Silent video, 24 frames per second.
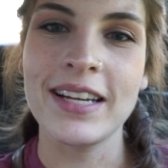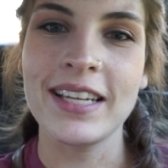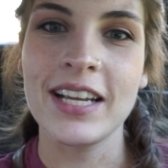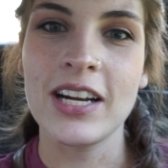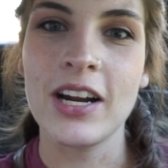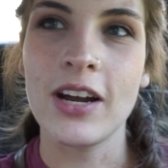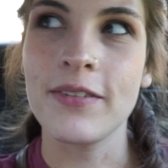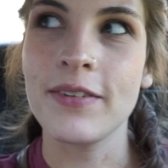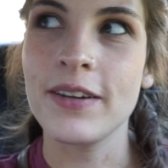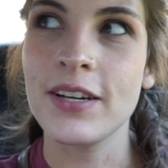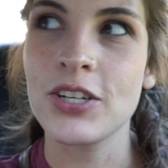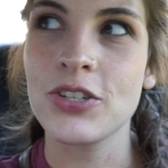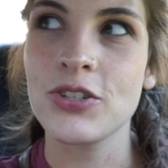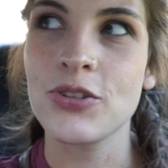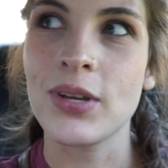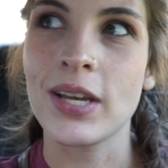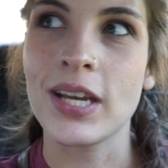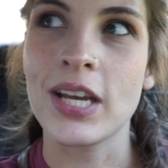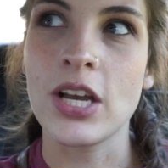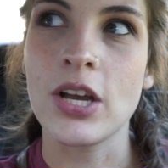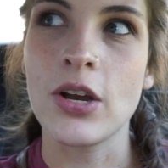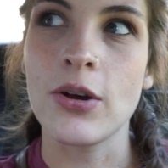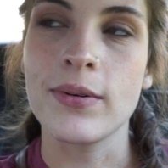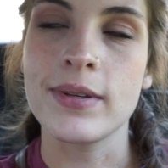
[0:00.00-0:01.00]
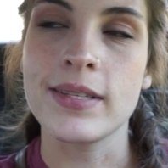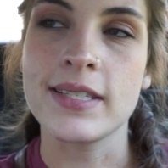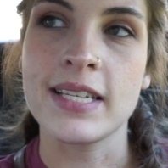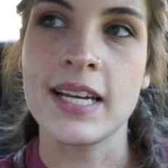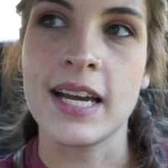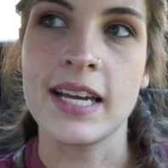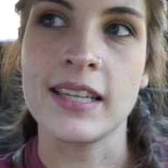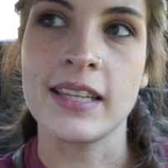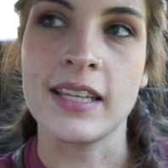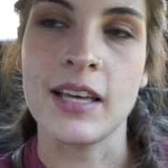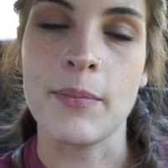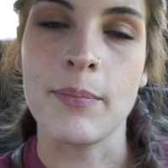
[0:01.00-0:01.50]
and get off here so I can go
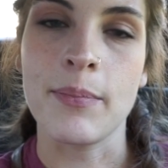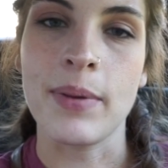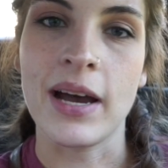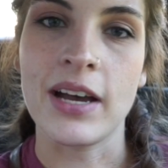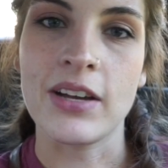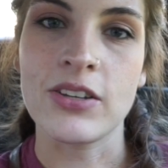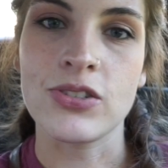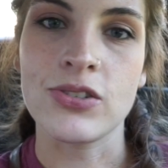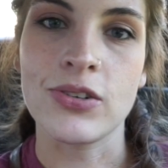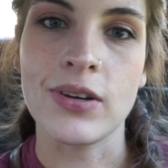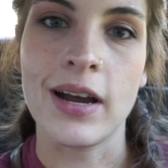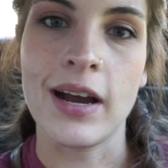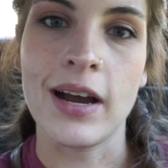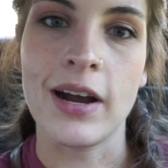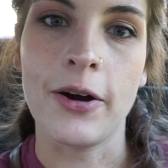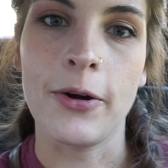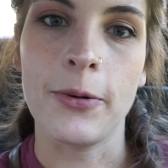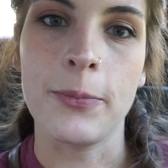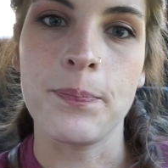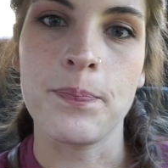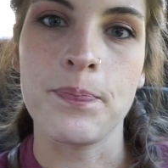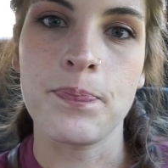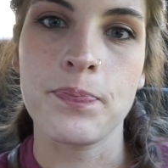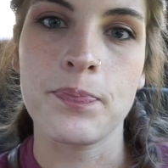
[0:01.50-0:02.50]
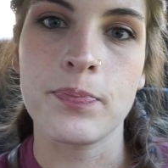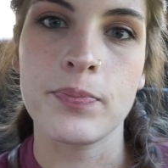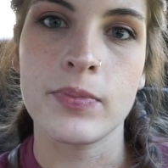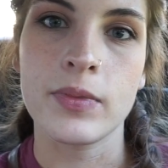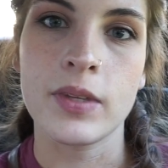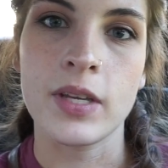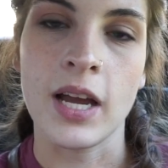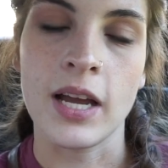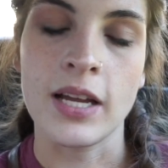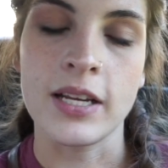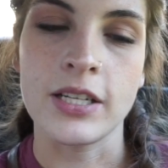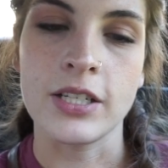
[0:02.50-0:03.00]
inside and let Bowser out,
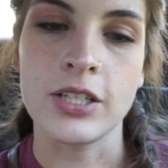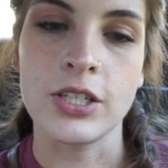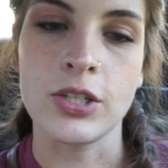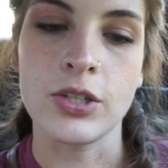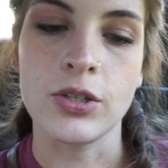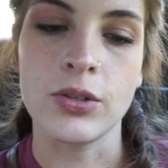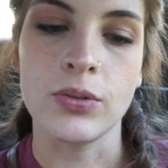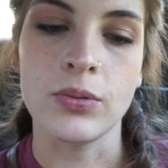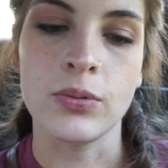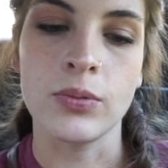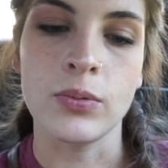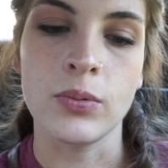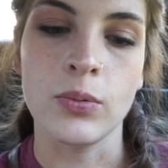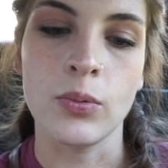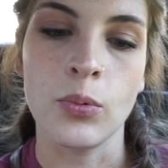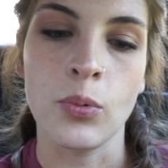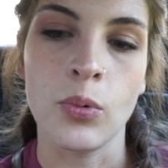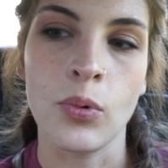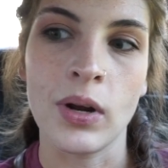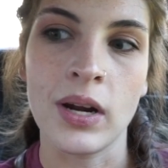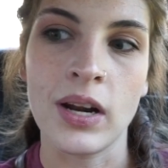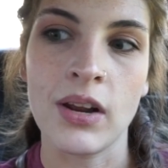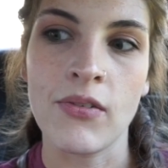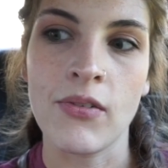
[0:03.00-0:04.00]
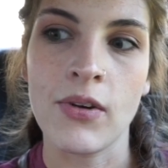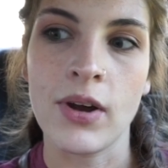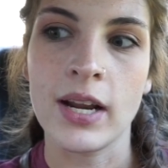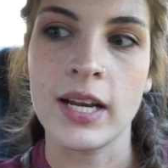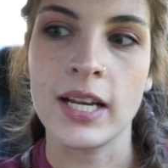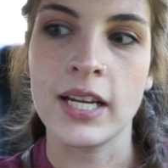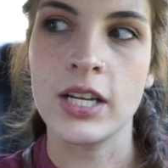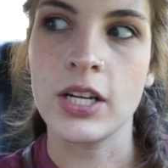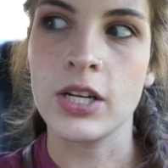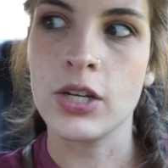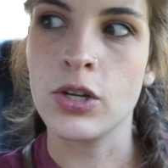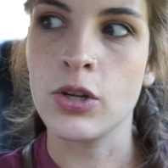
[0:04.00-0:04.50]
kind of do whatever I
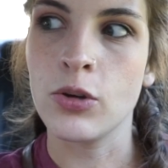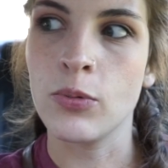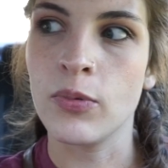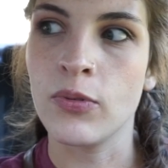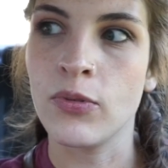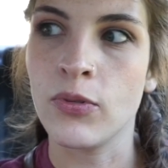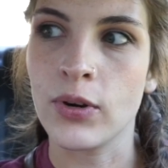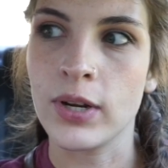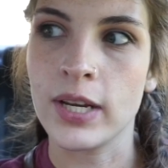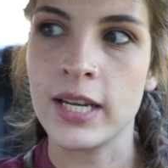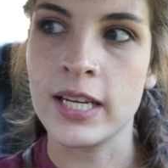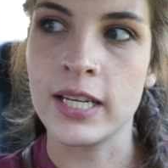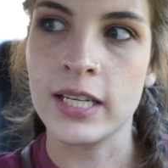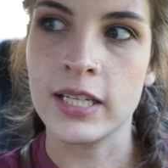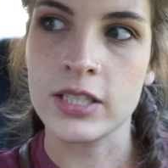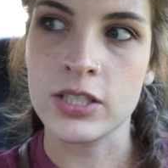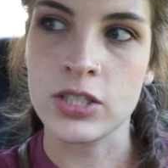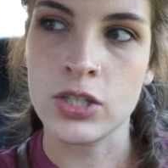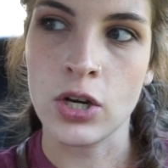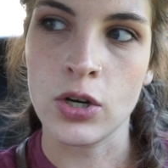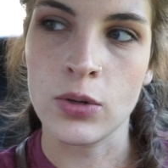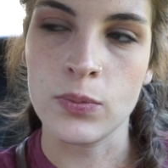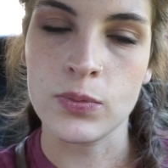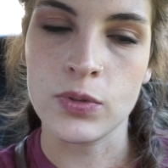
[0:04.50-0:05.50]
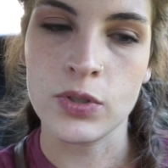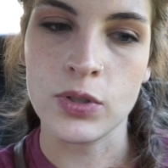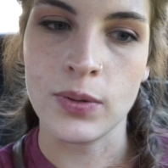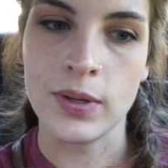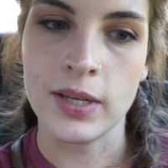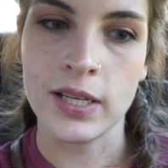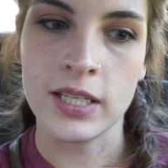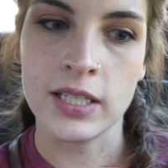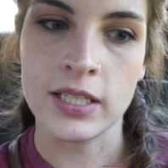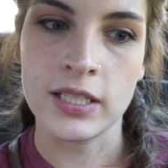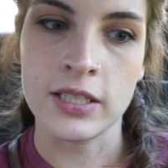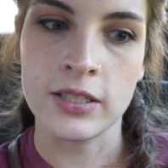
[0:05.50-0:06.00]
need to do before Ian gets home so he
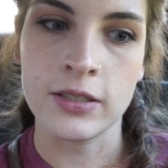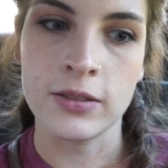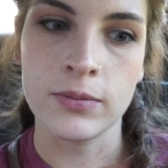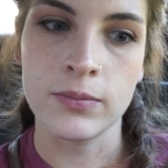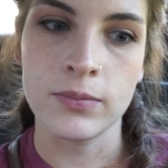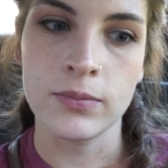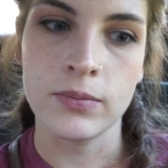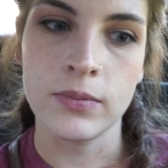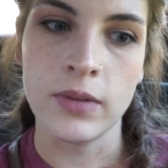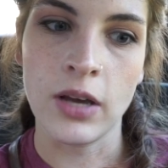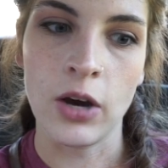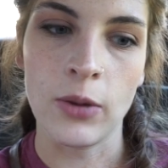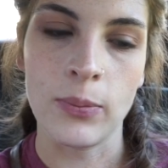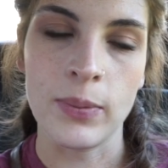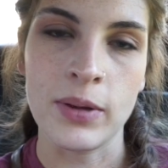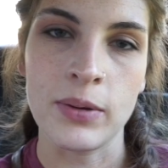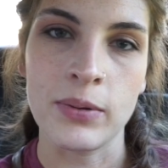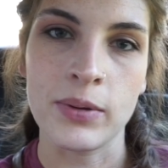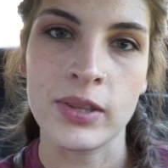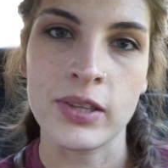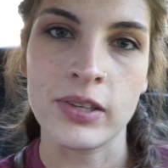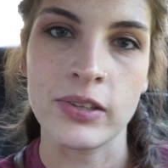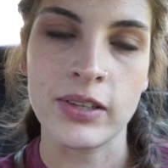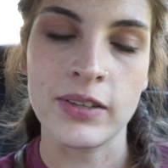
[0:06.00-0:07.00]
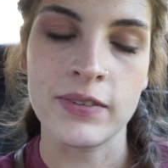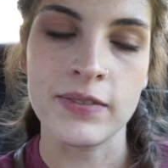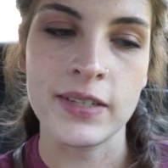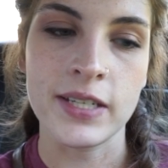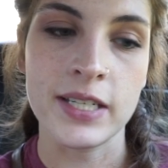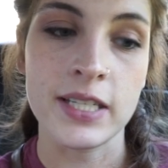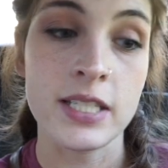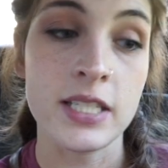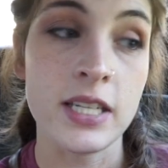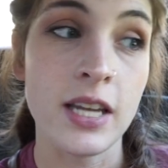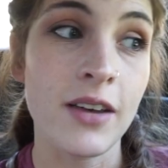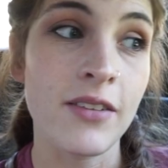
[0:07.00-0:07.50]
can help me with the
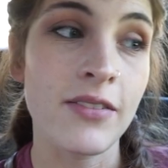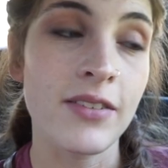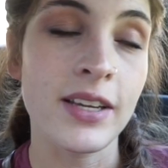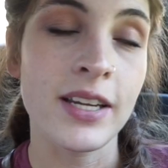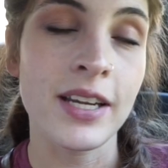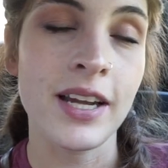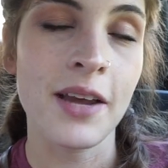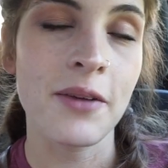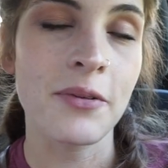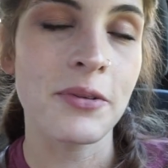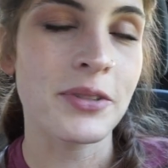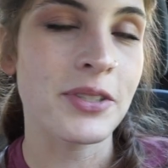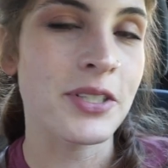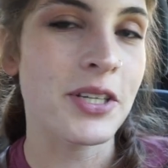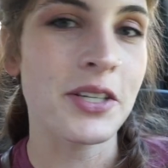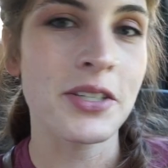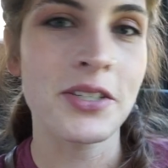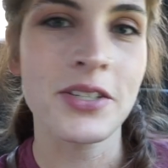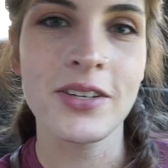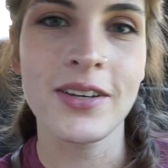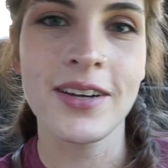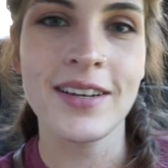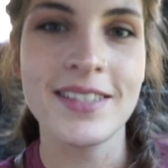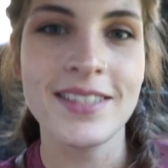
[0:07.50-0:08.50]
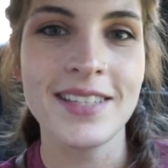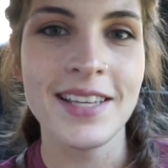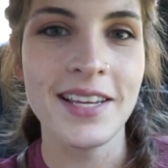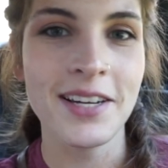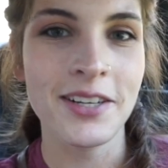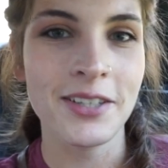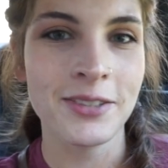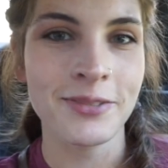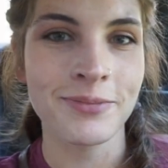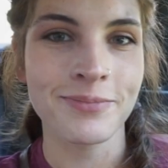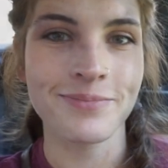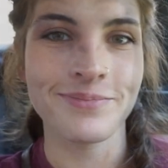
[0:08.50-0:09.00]
lifting stuff, and I will talk to you guys
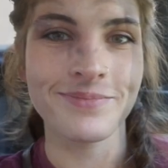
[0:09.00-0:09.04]
later.